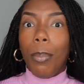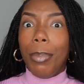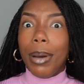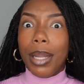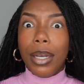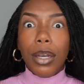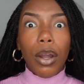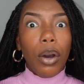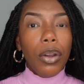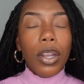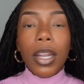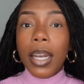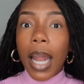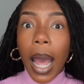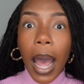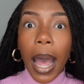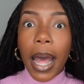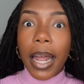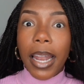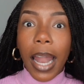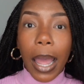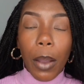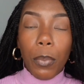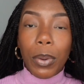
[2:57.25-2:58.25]
But no, you're
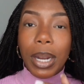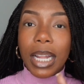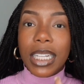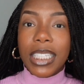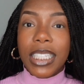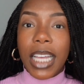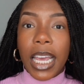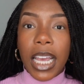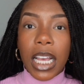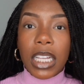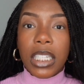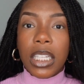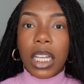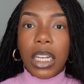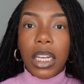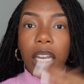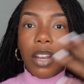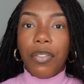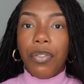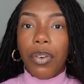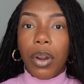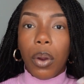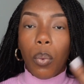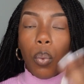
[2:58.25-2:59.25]
not. Like, when I say it's a
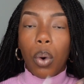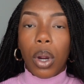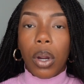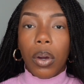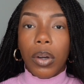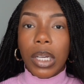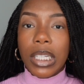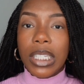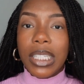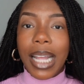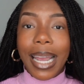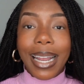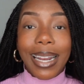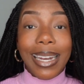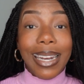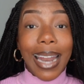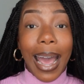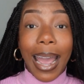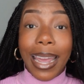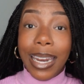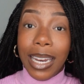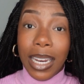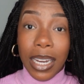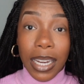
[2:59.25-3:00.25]
different world, it's like
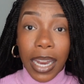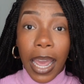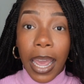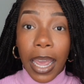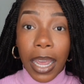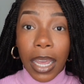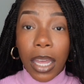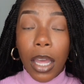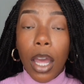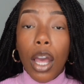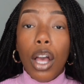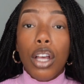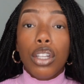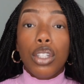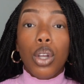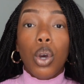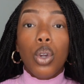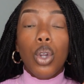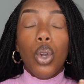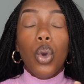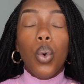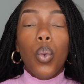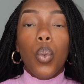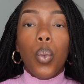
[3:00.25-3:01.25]
night and day. So
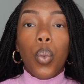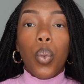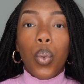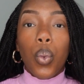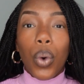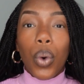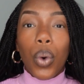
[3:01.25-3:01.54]
you